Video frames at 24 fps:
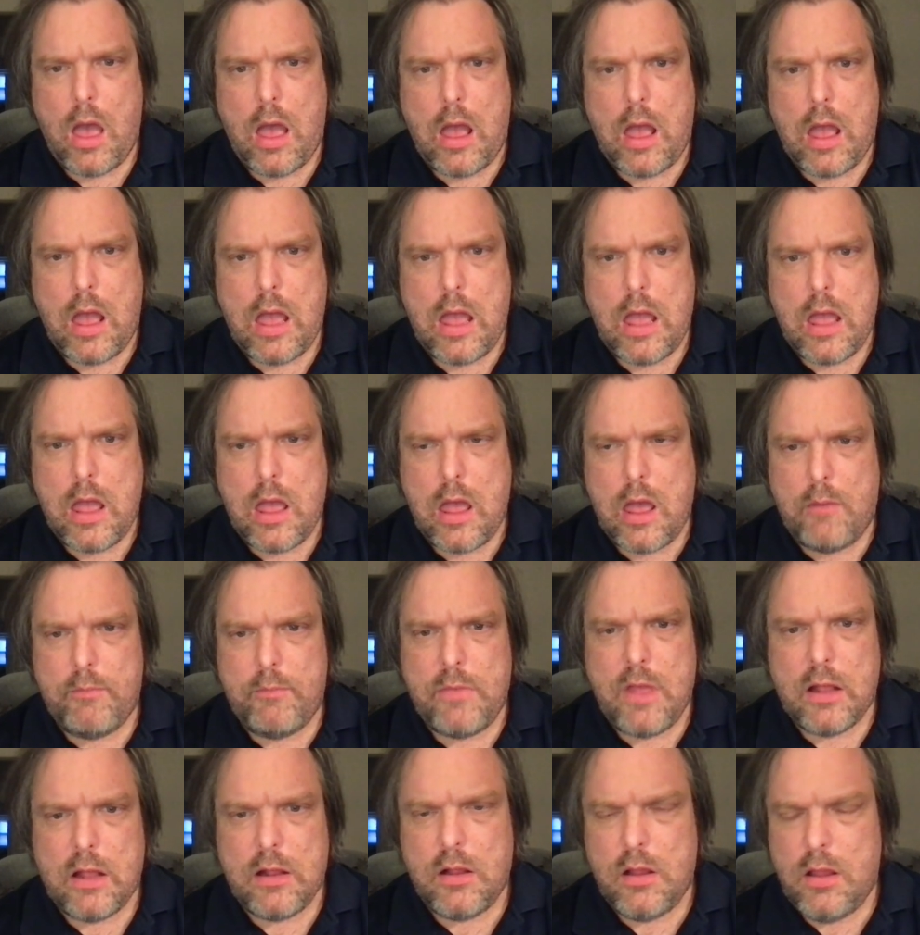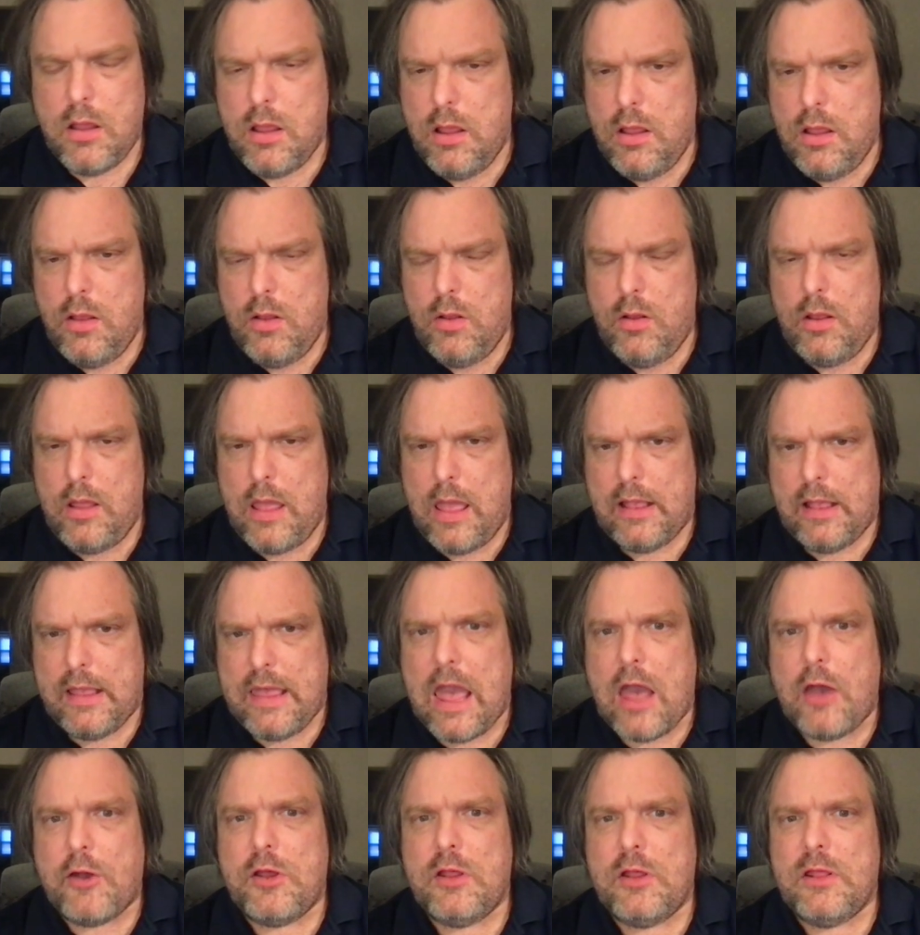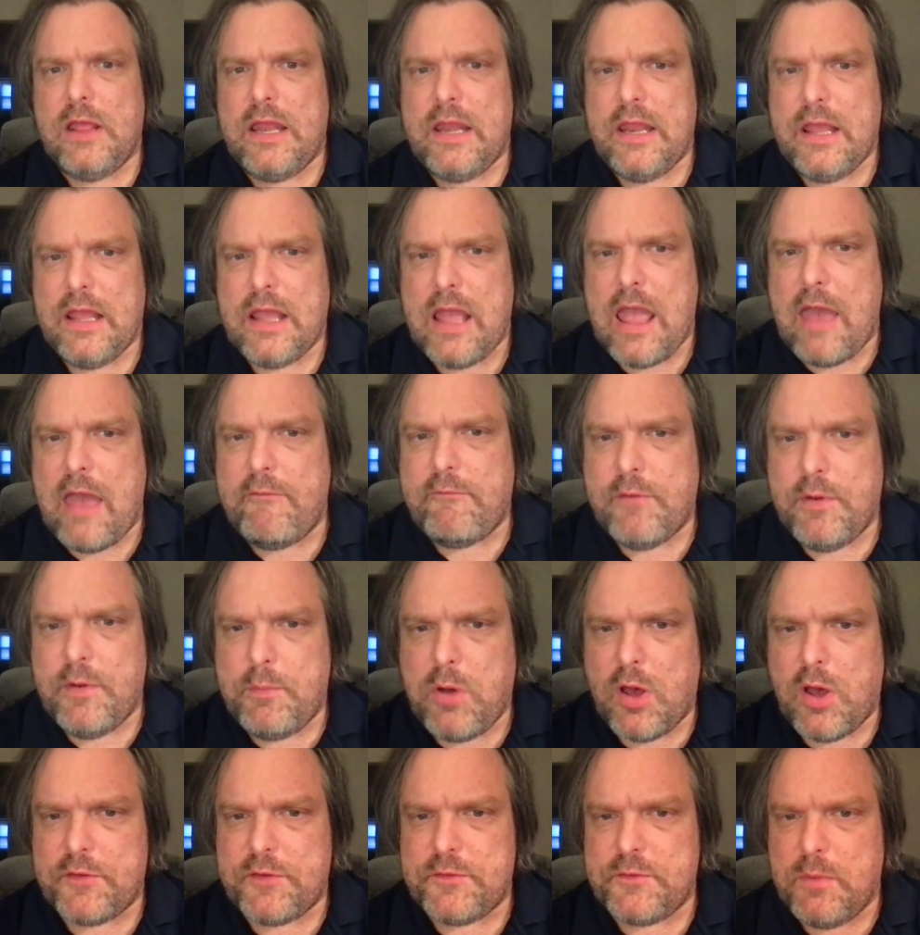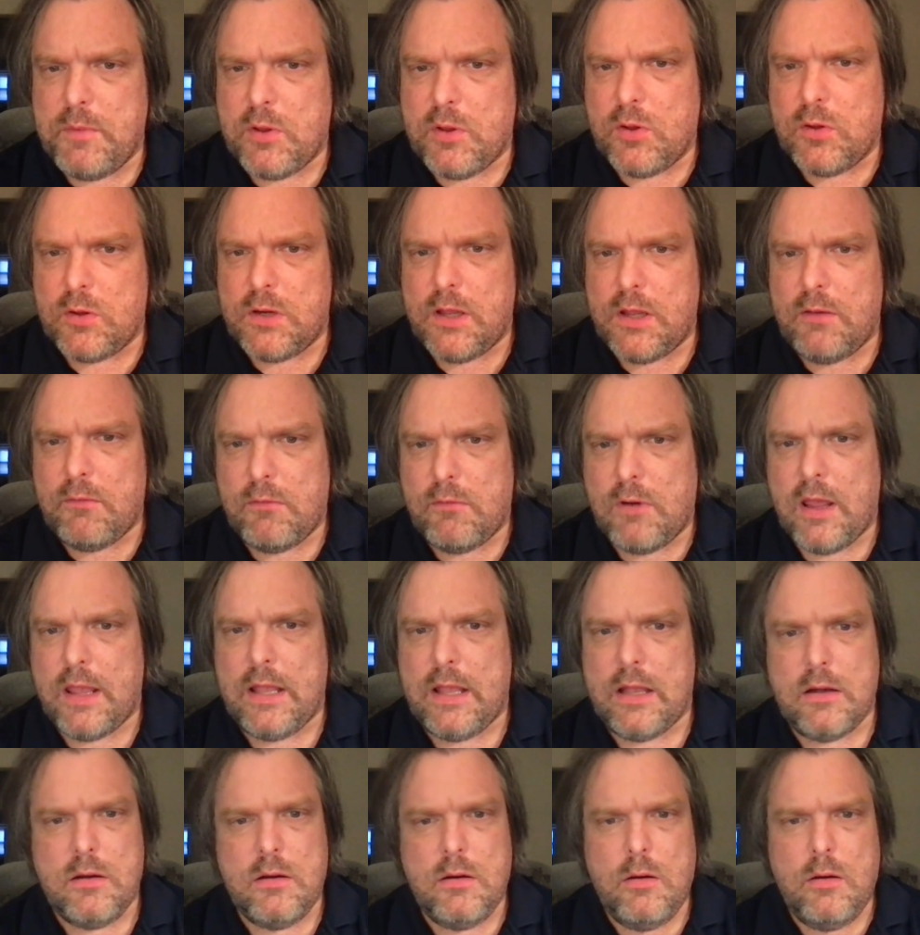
I'm not calculating every possibility, right?